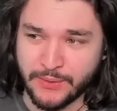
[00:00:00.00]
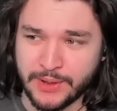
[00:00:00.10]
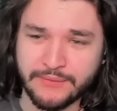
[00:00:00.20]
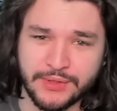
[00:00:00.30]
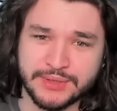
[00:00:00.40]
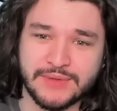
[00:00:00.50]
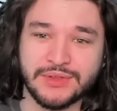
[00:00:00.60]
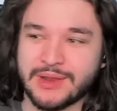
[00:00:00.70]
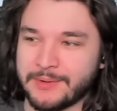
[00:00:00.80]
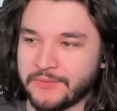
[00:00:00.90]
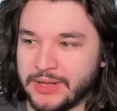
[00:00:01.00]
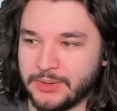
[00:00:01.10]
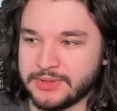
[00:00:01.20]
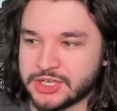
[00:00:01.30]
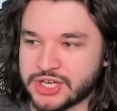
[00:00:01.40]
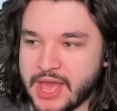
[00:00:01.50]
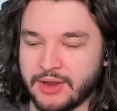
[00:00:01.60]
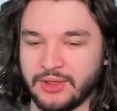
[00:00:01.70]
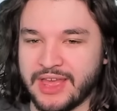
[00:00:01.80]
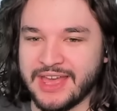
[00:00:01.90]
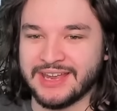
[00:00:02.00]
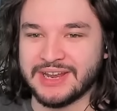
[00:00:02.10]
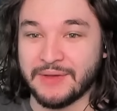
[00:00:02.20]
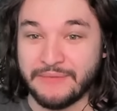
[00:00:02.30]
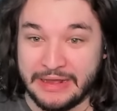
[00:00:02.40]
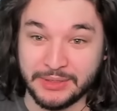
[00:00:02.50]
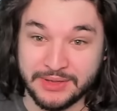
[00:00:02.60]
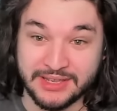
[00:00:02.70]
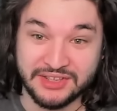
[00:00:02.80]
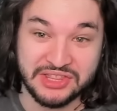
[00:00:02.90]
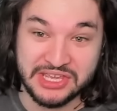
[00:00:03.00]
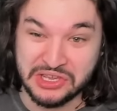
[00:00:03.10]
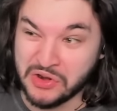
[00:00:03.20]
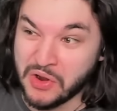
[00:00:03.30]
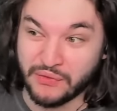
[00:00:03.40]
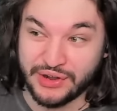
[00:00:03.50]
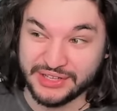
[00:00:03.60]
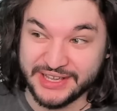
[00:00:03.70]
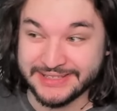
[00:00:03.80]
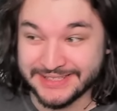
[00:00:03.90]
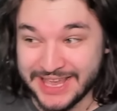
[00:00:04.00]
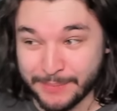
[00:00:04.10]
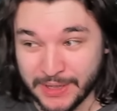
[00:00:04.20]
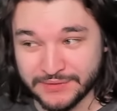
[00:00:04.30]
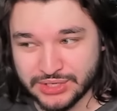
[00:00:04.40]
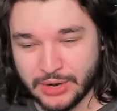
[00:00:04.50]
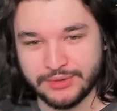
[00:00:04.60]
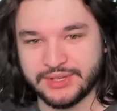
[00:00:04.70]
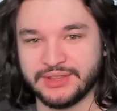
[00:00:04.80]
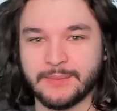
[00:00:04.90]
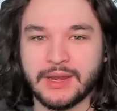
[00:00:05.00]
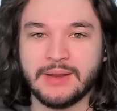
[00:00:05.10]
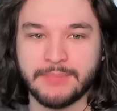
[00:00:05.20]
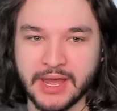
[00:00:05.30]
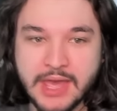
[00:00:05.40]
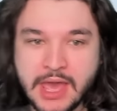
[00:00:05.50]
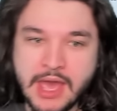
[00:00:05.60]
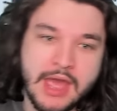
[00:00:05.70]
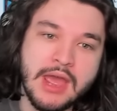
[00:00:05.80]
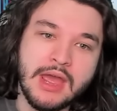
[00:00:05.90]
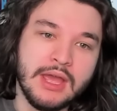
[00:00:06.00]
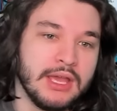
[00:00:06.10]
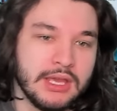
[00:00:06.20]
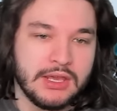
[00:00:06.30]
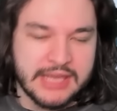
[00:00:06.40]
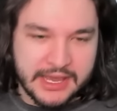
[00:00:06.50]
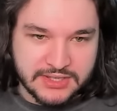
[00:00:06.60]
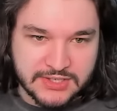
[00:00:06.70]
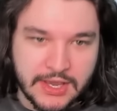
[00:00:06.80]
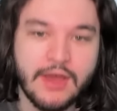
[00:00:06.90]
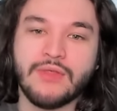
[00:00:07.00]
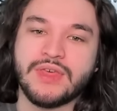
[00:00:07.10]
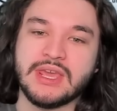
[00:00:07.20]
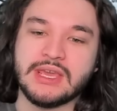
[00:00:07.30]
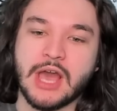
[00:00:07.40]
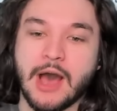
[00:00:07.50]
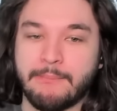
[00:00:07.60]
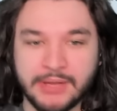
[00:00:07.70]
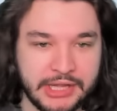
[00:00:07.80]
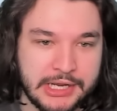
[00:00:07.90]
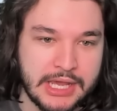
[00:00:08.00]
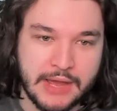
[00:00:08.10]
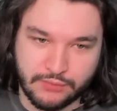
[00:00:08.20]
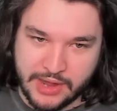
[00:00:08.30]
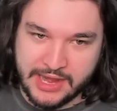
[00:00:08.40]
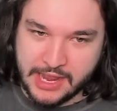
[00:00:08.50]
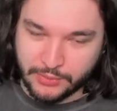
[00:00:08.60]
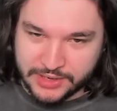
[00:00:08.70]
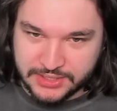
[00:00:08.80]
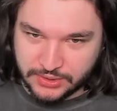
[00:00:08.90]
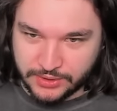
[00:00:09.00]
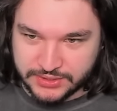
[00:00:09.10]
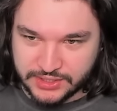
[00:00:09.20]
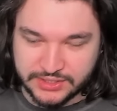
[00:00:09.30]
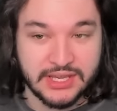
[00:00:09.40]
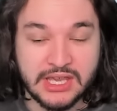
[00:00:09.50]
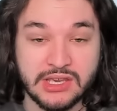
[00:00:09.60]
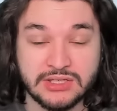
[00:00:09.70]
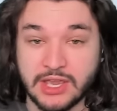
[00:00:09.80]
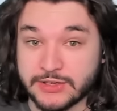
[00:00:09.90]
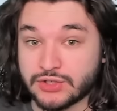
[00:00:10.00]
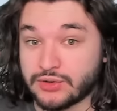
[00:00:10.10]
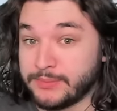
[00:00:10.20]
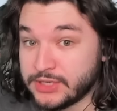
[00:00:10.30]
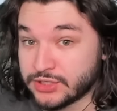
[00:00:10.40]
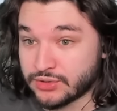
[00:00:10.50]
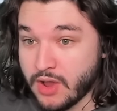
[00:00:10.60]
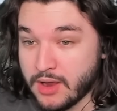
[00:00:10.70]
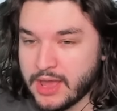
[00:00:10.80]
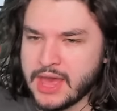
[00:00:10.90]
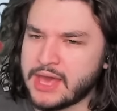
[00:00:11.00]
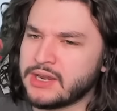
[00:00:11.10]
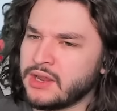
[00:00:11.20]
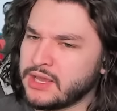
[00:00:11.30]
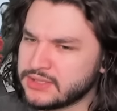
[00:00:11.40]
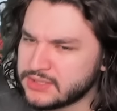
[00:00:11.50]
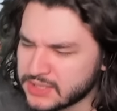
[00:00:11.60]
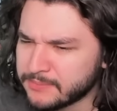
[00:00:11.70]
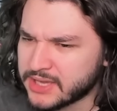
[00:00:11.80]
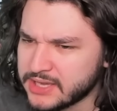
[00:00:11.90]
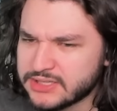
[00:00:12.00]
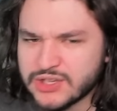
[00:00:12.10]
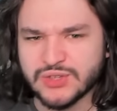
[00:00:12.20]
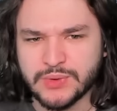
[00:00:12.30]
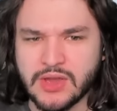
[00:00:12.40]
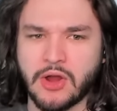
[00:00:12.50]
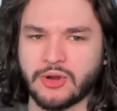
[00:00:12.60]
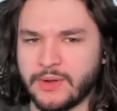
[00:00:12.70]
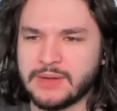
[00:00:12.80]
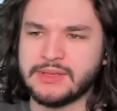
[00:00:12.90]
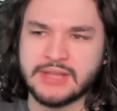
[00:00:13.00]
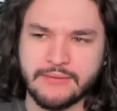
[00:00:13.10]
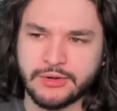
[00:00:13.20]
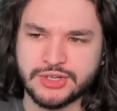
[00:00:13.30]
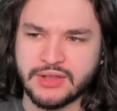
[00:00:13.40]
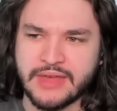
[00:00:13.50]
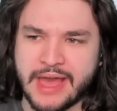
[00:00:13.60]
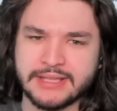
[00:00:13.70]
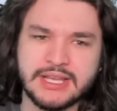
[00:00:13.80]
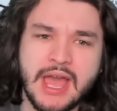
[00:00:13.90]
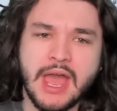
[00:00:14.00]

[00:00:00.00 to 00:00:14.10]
one for those of you that have been following the channel and following the overall landscape of Star Wars Unlimited. But yes, the ability of readying resources is extremely strong. And in some cases, we are going to be leveraging that.